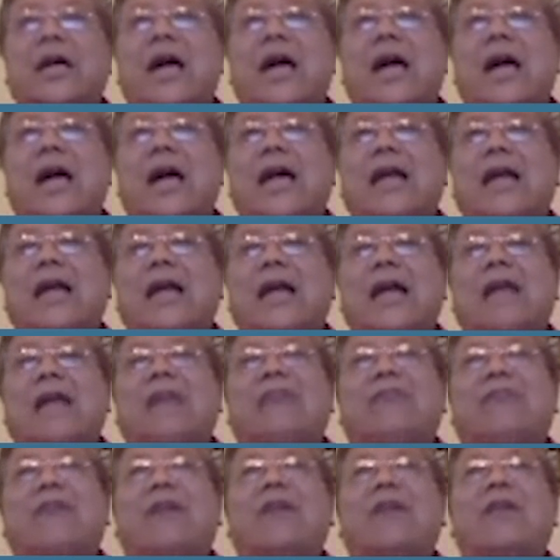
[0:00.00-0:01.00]
and at a
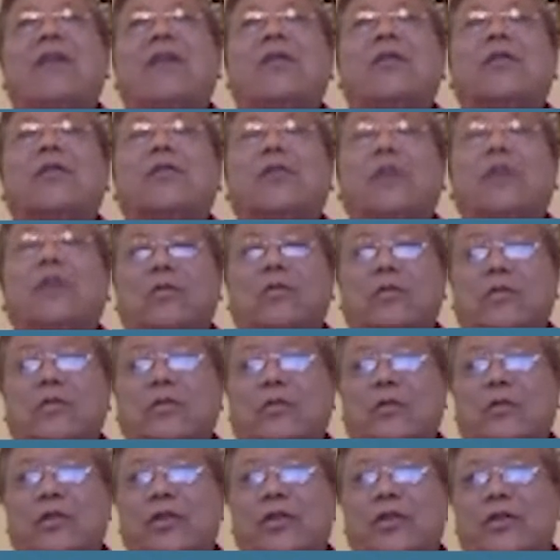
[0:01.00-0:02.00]
very low dose,
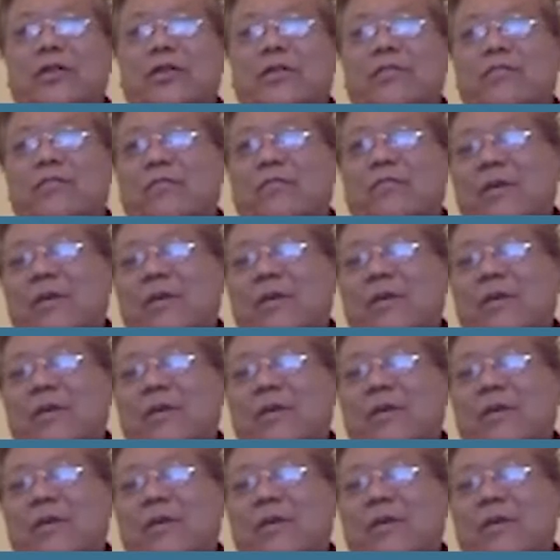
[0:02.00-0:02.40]
which is